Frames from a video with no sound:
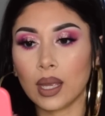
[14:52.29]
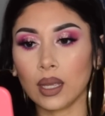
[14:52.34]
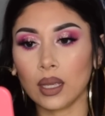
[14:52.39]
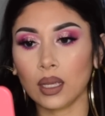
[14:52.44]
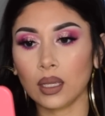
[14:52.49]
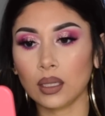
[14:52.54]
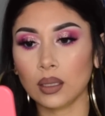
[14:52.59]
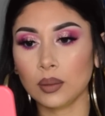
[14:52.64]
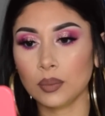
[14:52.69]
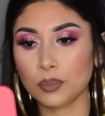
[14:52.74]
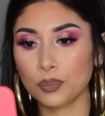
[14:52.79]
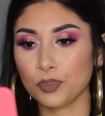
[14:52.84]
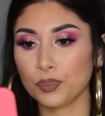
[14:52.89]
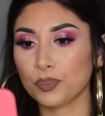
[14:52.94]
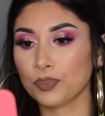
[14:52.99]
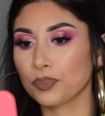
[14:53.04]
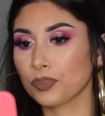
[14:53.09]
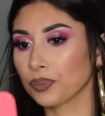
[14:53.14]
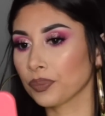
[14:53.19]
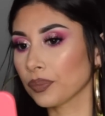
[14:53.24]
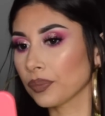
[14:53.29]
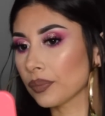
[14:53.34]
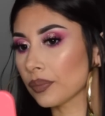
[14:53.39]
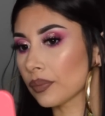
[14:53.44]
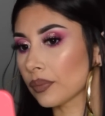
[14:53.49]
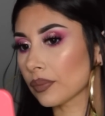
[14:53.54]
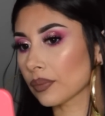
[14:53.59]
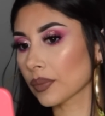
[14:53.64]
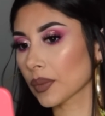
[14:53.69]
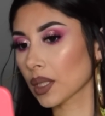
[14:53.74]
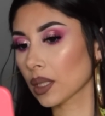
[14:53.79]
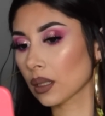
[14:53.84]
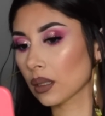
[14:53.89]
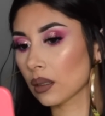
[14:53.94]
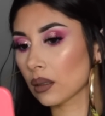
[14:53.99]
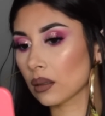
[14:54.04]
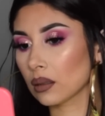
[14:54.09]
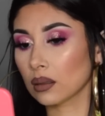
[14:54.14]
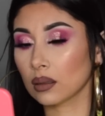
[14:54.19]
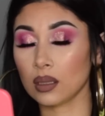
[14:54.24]
I
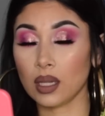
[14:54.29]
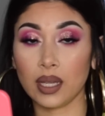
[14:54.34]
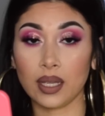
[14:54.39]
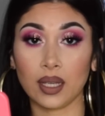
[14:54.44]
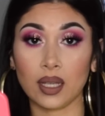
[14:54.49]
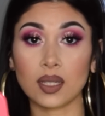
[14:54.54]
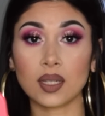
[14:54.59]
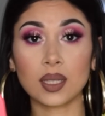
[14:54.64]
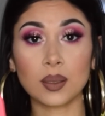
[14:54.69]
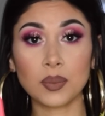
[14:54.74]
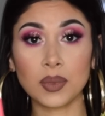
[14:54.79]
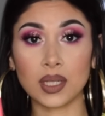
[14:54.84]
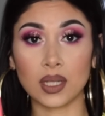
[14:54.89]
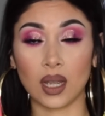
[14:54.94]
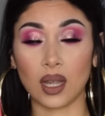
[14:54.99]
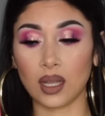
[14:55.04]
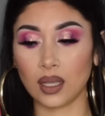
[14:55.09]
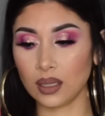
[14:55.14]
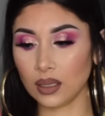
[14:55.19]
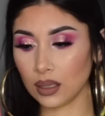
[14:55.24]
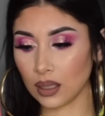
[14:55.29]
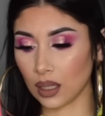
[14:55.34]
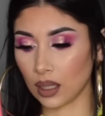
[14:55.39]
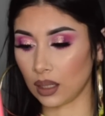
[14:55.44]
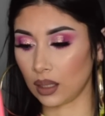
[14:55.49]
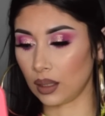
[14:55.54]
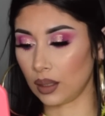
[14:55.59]
guess I'm done